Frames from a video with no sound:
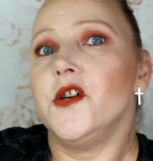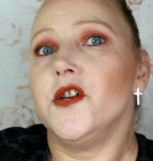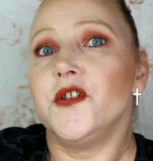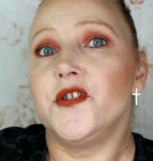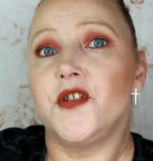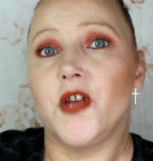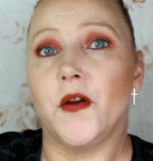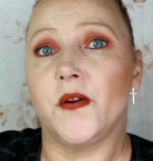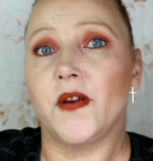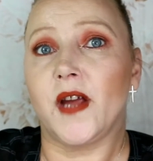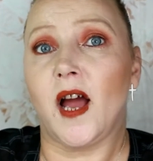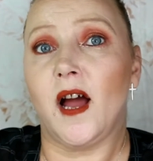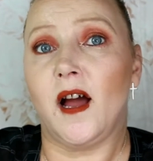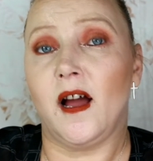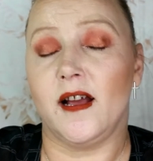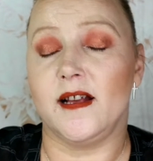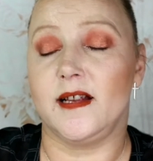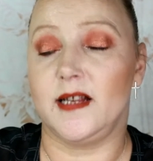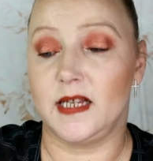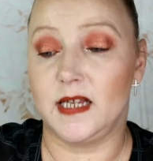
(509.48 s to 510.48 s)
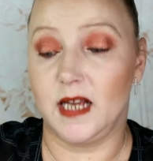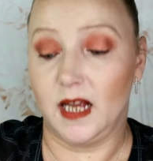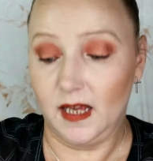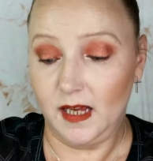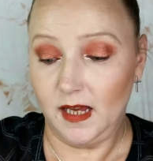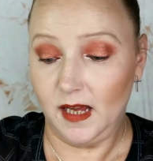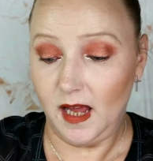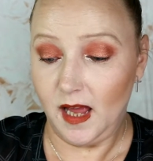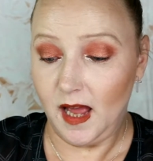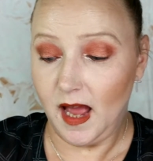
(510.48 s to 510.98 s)
So guys,
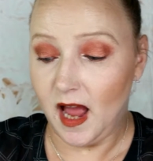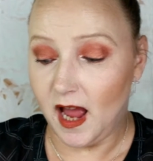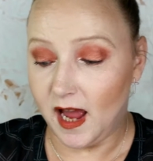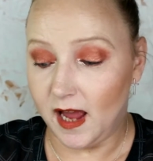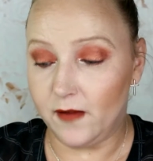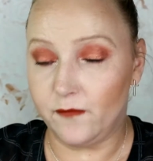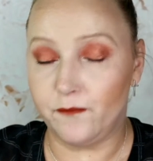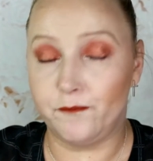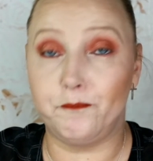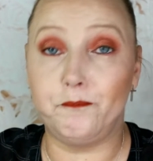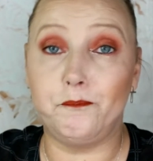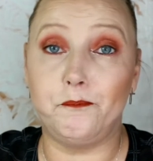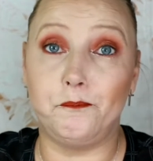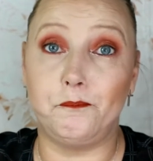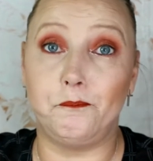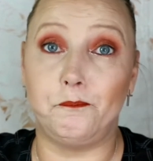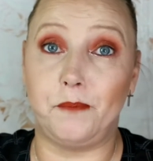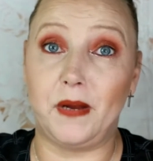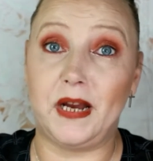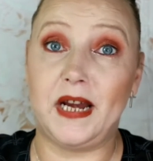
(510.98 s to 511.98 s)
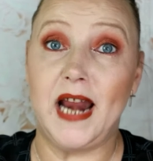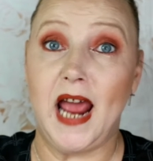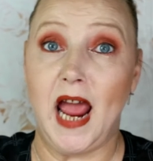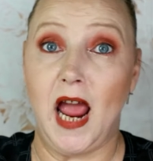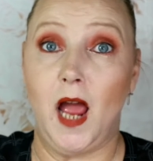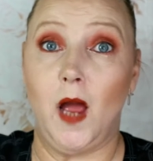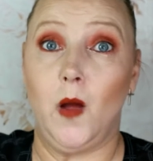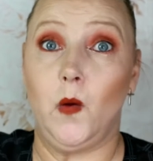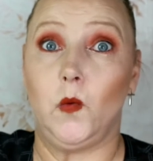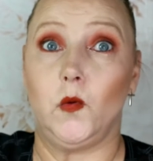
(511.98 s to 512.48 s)
I've been
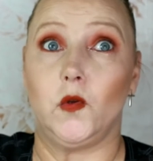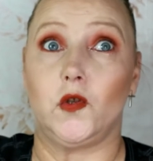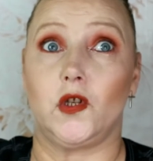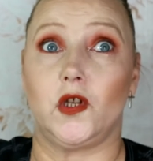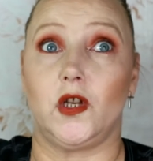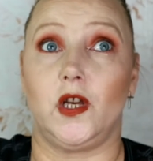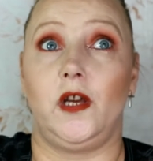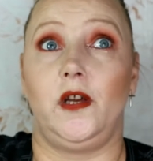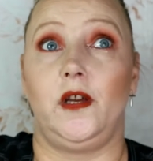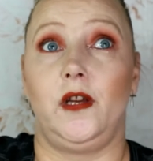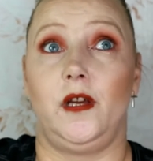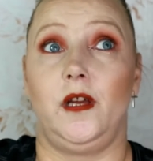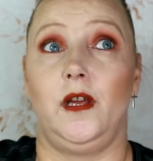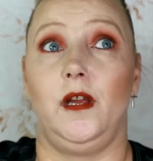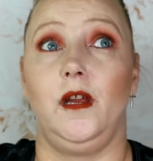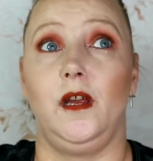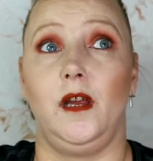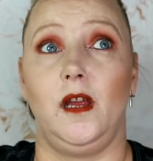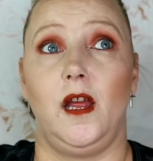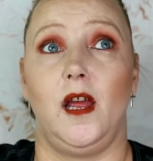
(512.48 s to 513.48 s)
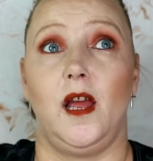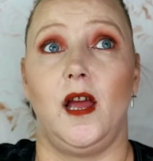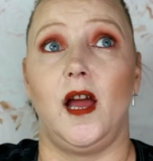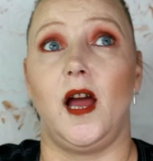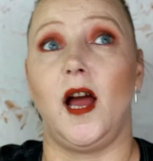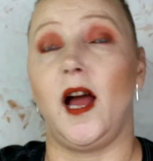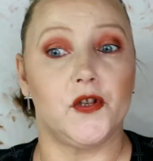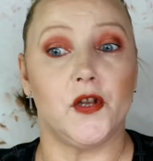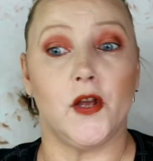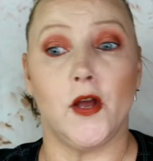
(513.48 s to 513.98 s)
out,
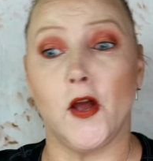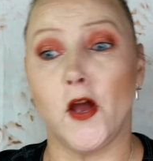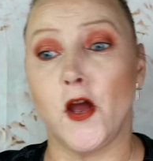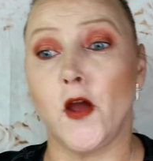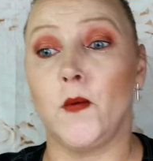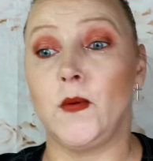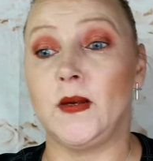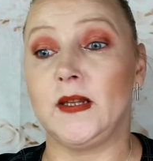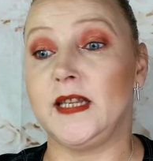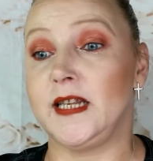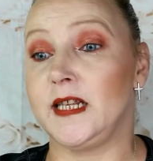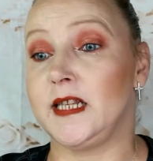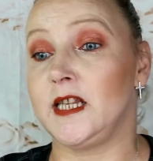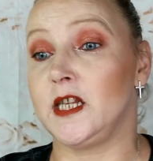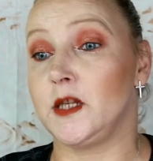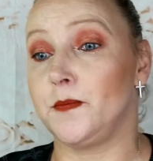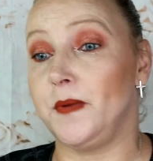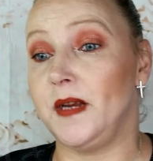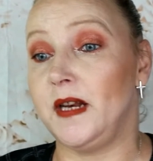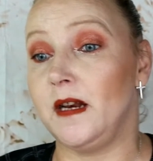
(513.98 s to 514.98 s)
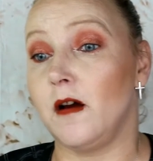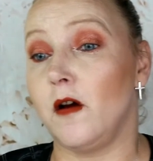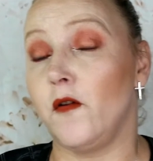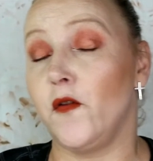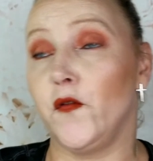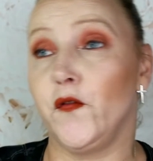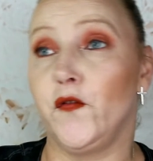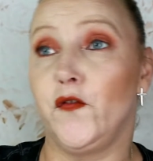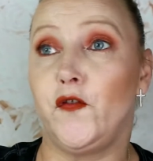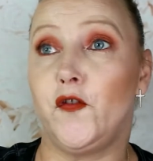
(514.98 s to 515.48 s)
so this has been
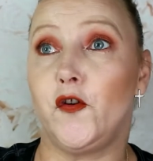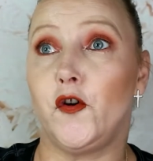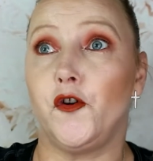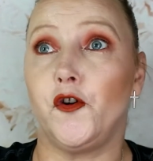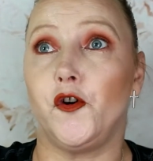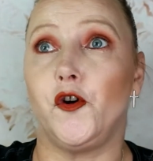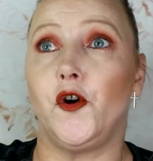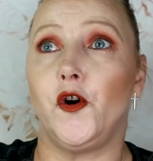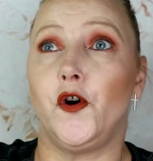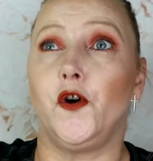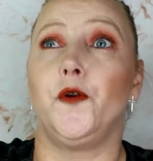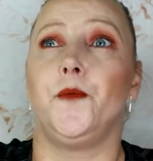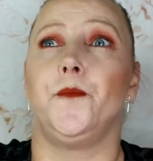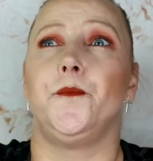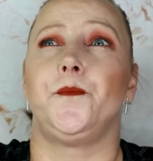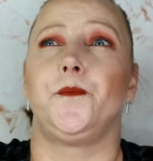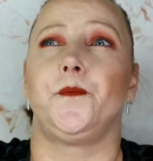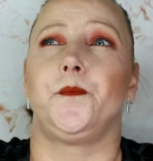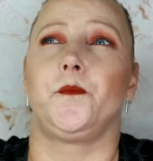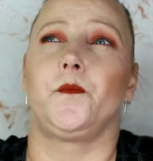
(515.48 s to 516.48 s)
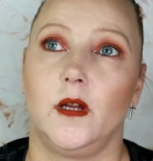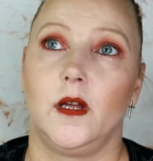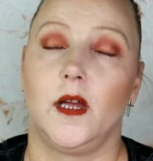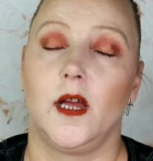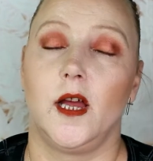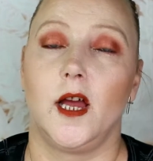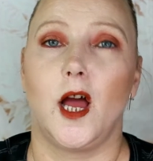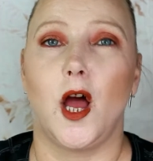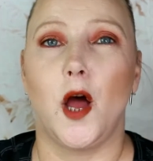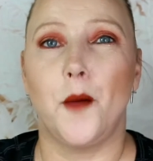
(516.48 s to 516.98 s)
on for
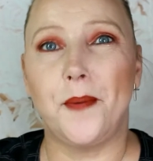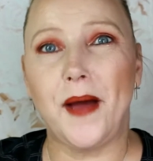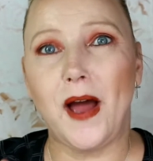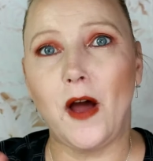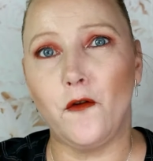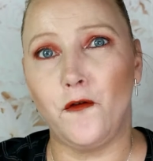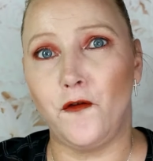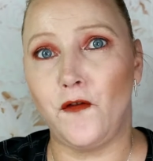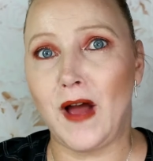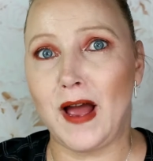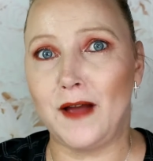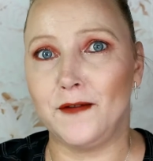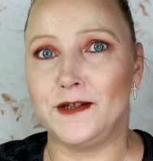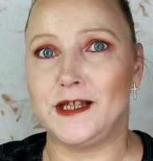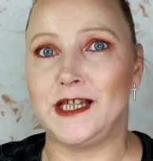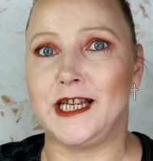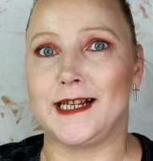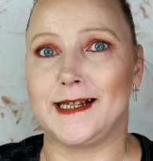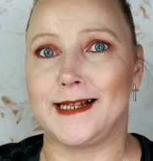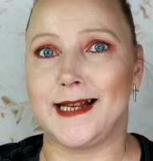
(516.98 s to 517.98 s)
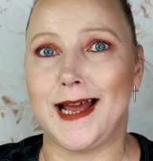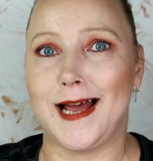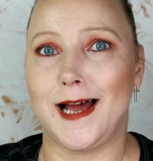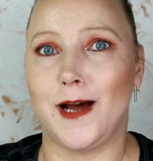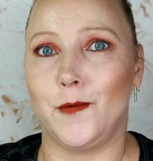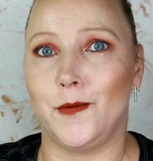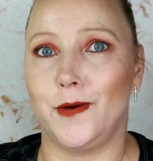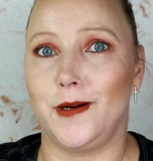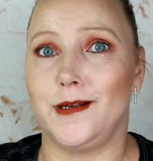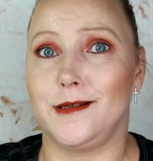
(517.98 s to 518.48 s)
about five six
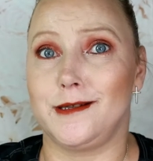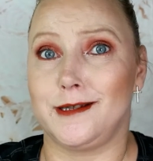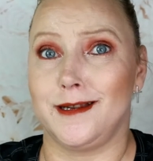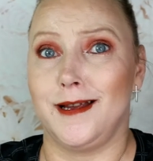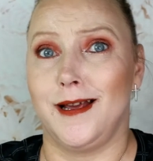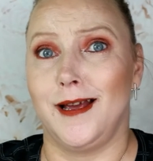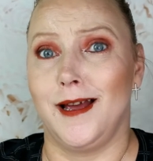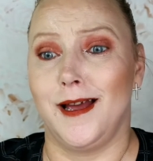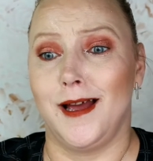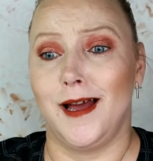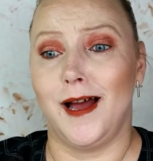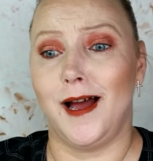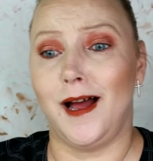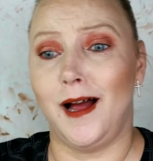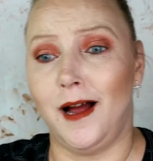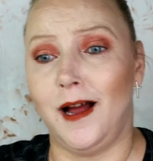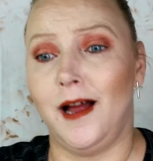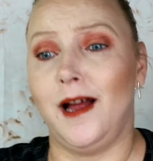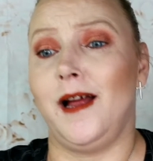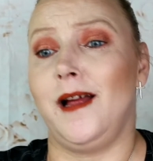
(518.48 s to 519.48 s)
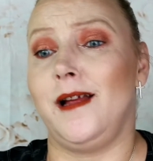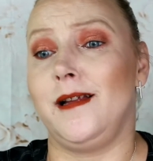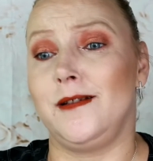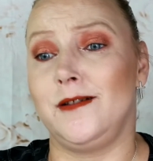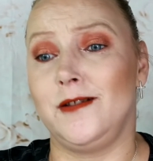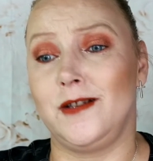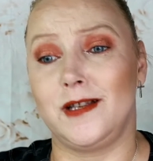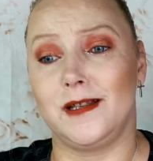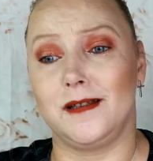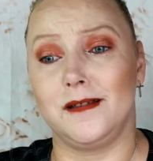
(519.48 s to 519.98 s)
hours,
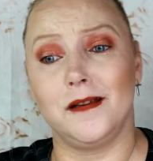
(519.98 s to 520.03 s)
and